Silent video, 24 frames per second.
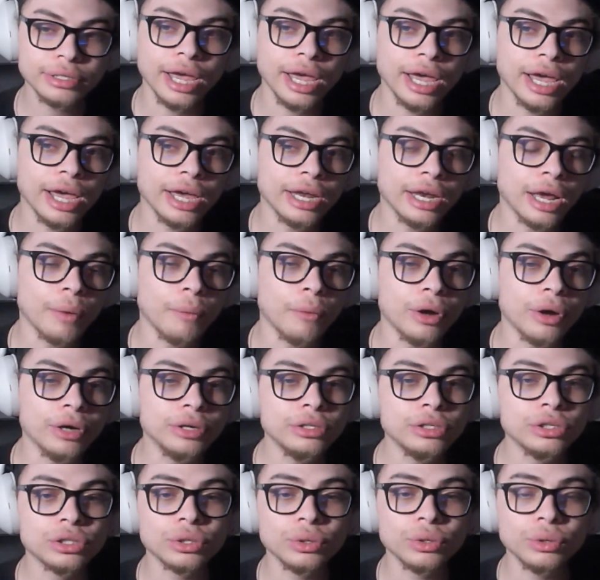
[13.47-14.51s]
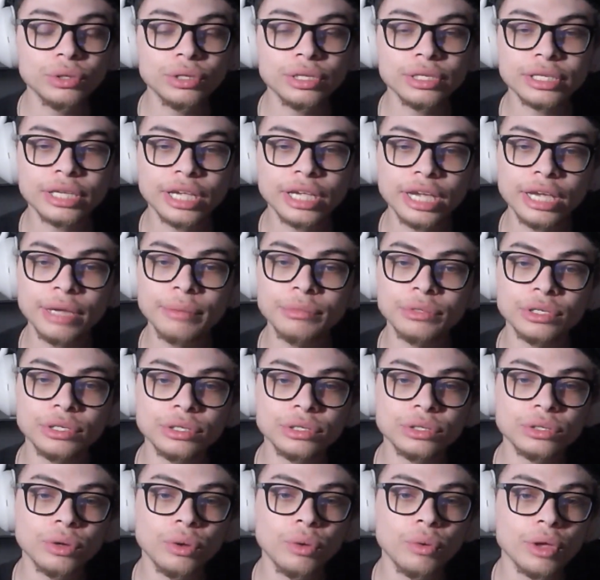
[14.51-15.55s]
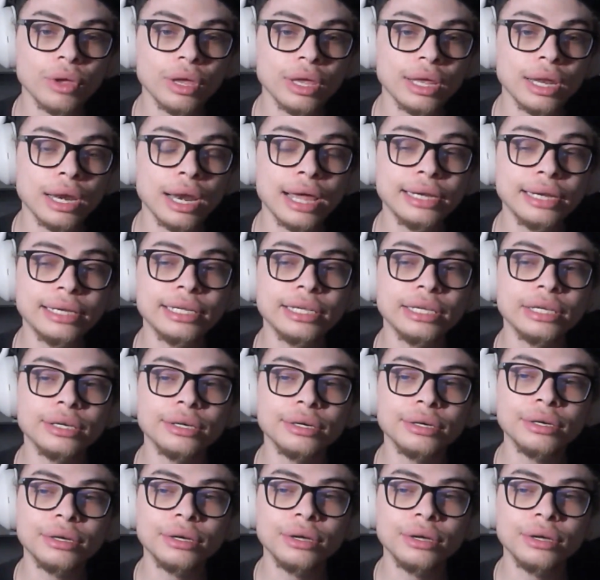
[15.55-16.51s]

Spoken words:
and I want to show you this game just so you can get an idea